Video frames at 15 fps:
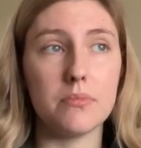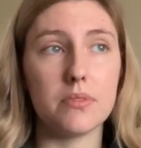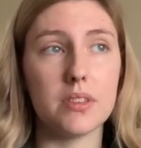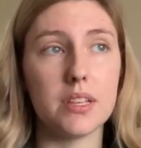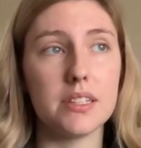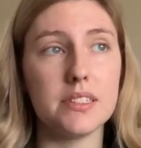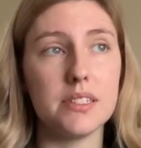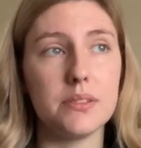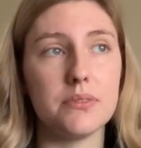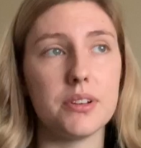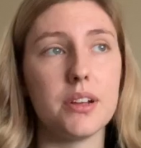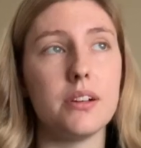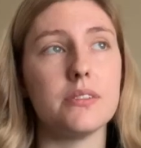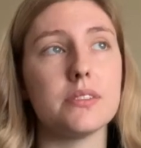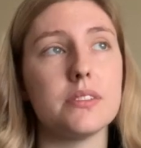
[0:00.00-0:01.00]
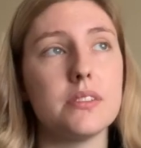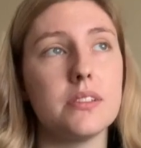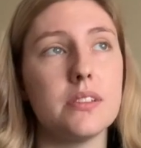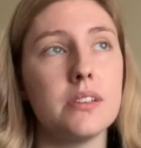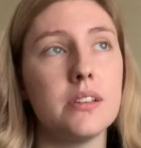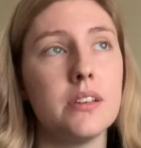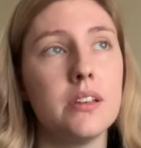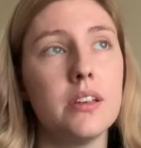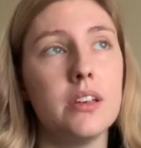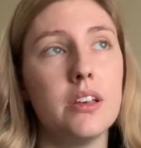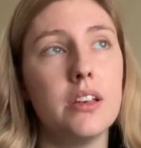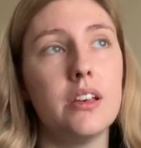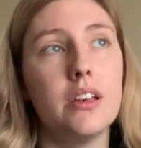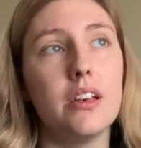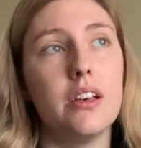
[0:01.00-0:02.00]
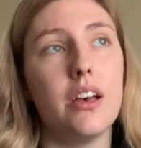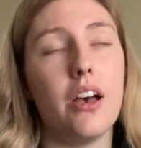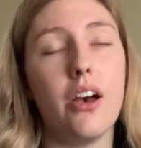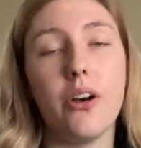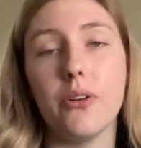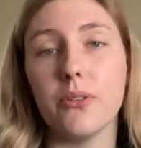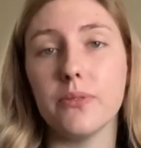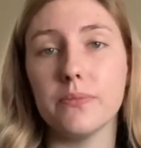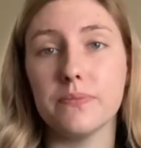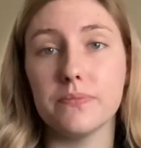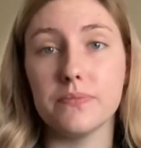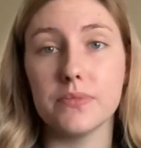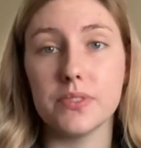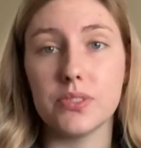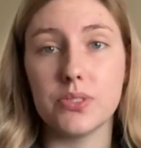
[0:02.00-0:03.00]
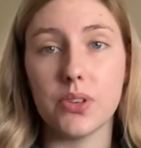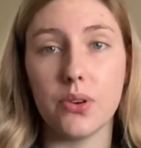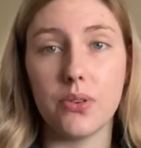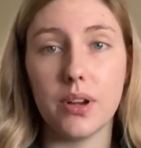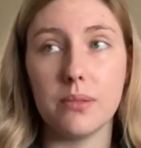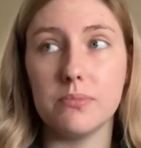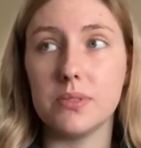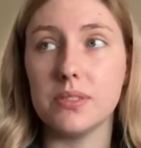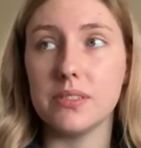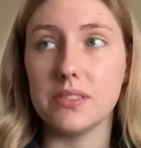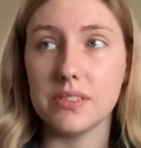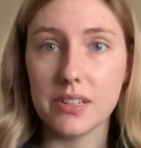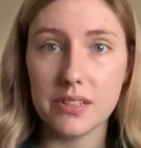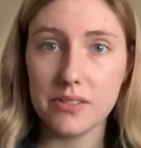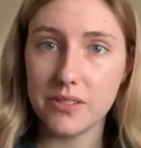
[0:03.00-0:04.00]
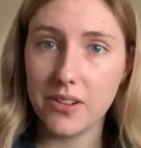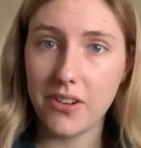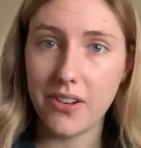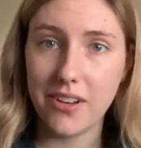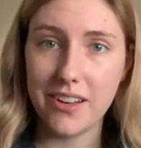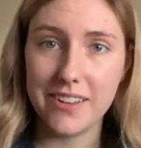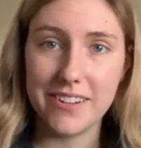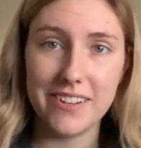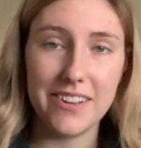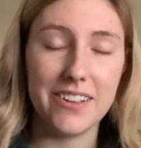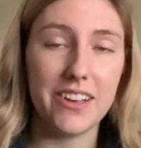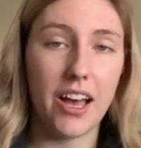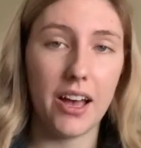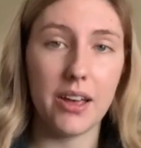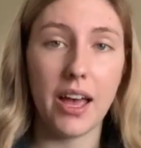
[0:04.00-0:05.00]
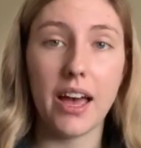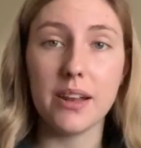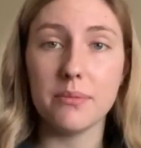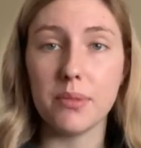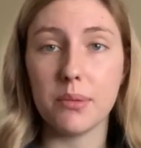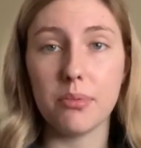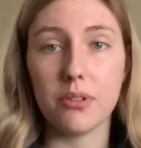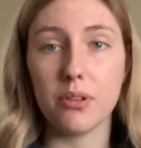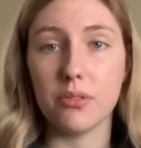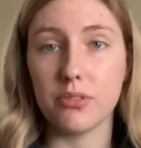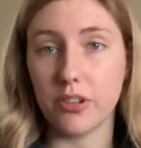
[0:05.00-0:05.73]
Let's see, what else? Oh, so I'm still on, I had to be put on